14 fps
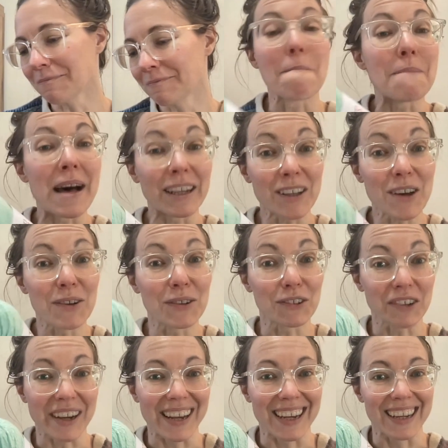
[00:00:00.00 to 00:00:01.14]
Mellow
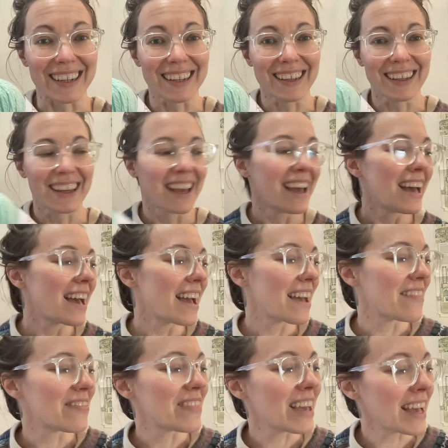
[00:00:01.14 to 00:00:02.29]
Green,
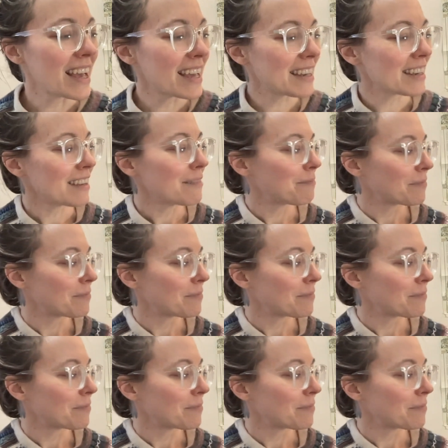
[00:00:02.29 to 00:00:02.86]
and then